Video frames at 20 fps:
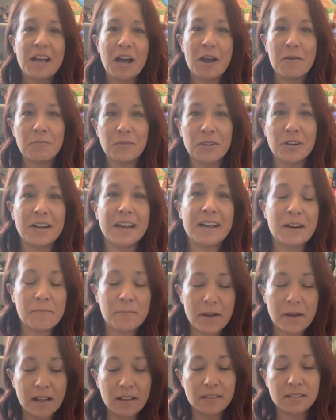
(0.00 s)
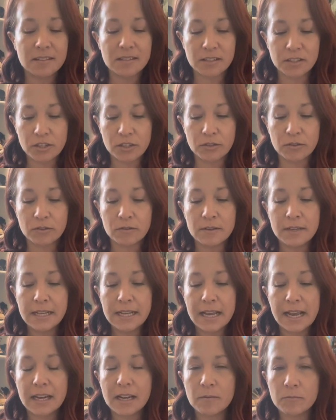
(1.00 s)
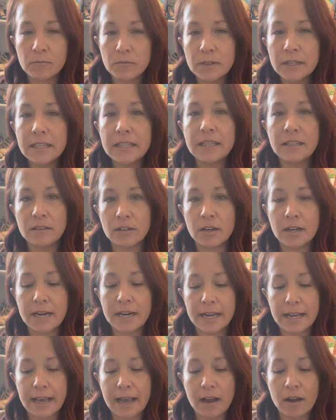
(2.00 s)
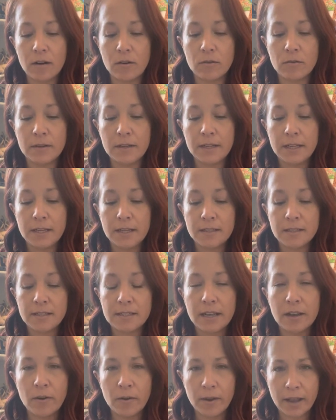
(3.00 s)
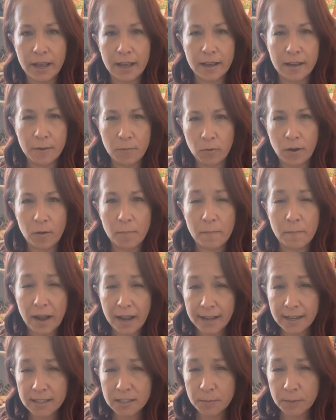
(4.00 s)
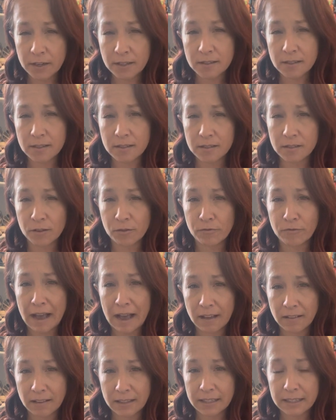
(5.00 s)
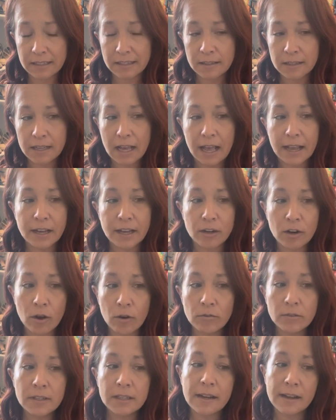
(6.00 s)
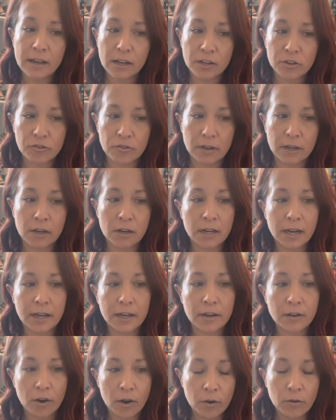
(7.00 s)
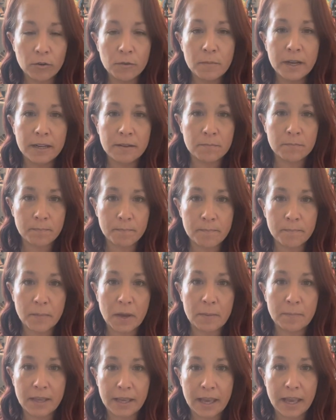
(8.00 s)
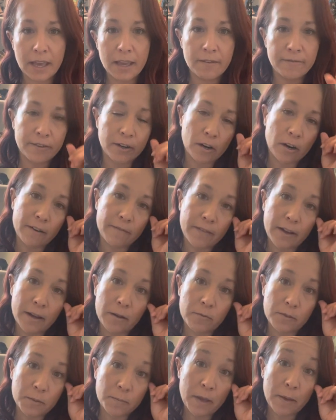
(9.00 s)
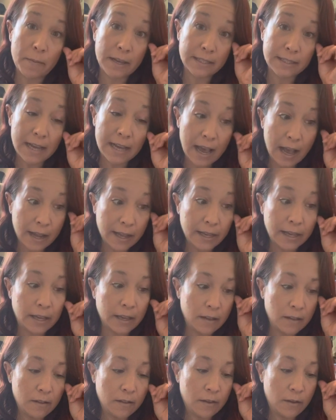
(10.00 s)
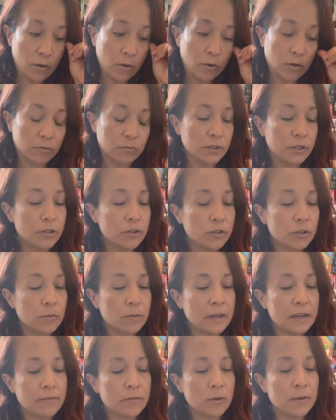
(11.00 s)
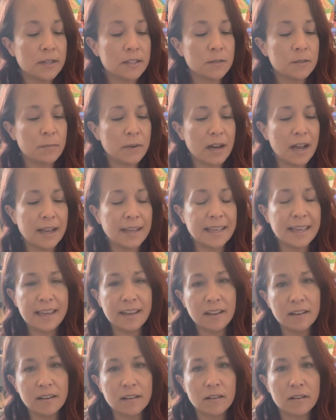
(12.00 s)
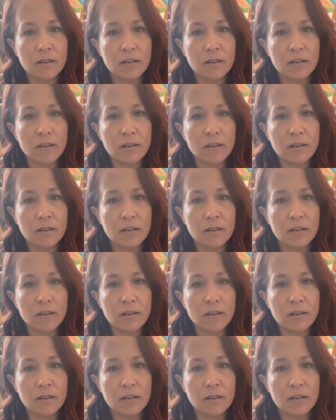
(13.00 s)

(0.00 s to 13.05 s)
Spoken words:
I'm learning how to balance the two, and I'm really learning how to say, okay, well, my experience is still valid. I can own that I got triggered. I can own my behavior if I was maybe attacking or rude or whatever it was, but I can't